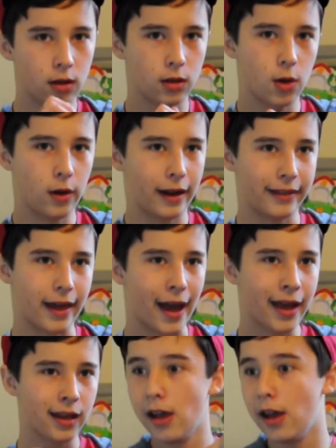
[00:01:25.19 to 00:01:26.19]
go like
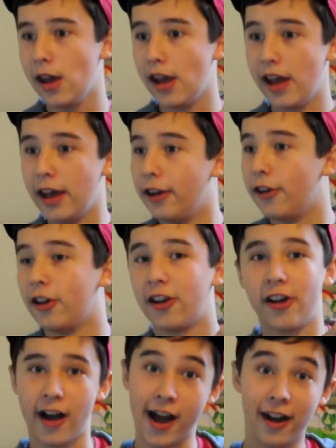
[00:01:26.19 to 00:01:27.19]
that, and her
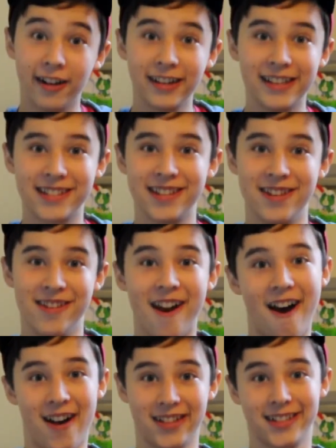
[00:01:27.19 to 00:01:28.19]
hair gets in
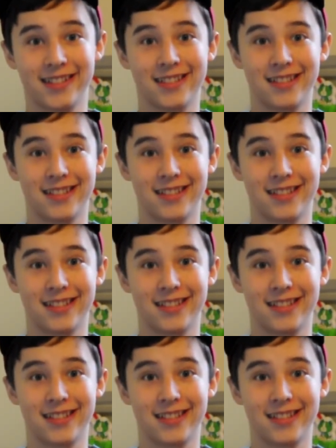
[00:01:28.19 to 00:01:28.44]
knots.